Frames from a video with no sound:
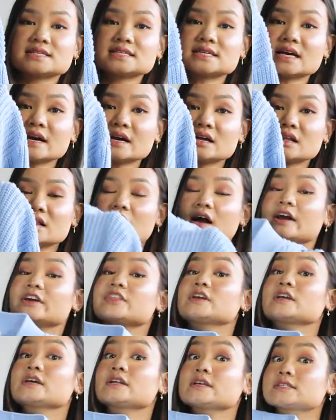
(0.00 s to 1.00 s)
style, I
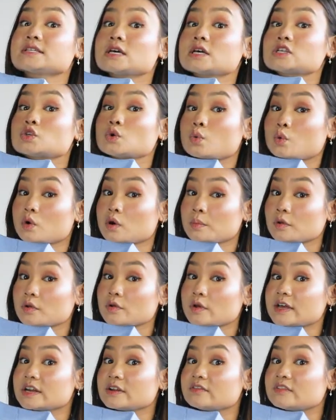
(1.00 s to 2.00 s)
think it is adorable,
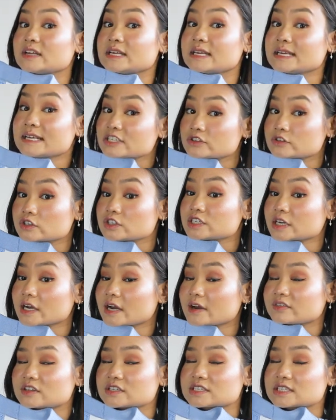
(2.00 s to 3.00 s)
and if it is your
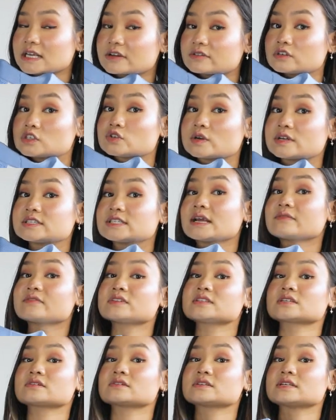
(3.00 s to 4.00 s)
style and this is how you dress every
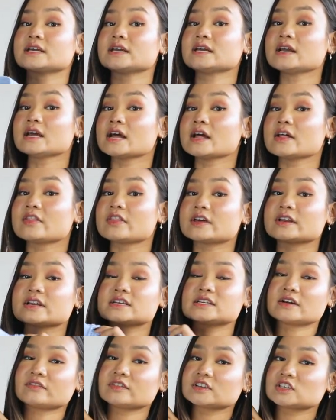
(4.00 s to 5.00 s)
single day, then
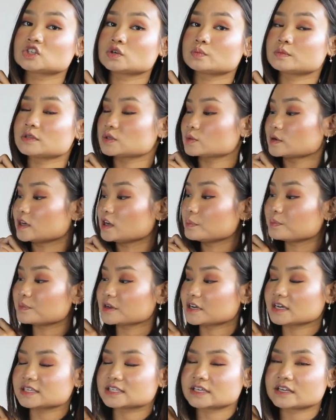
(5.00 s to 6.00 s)
definitely skip this one up
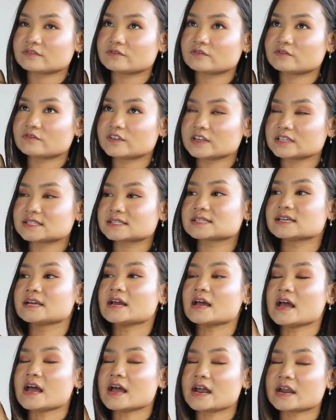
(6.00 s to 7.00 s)
because it fits
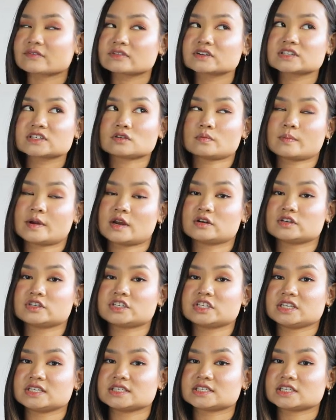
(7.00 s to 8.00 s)
every single pair of
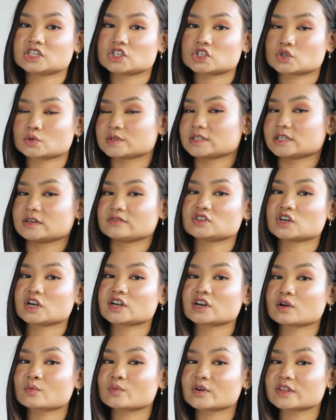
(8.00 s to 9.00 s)
jeans and shorts that I've
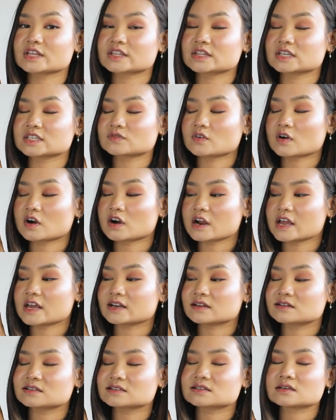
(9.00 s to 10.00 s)
tried on with it thus far,
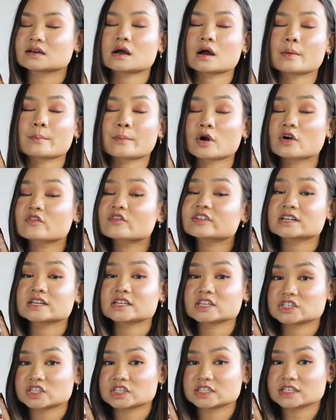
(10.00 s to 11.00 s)
and it is a perfect
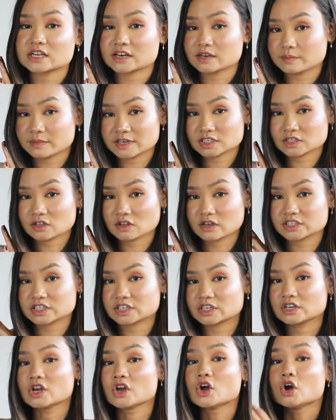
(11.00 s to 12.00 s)
addition to anybody's
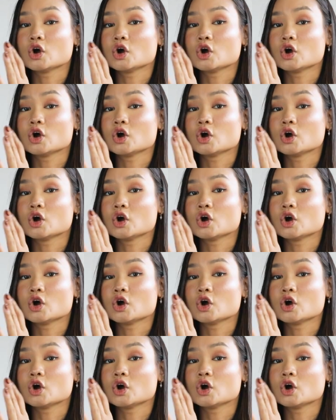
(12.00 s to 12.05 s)
closet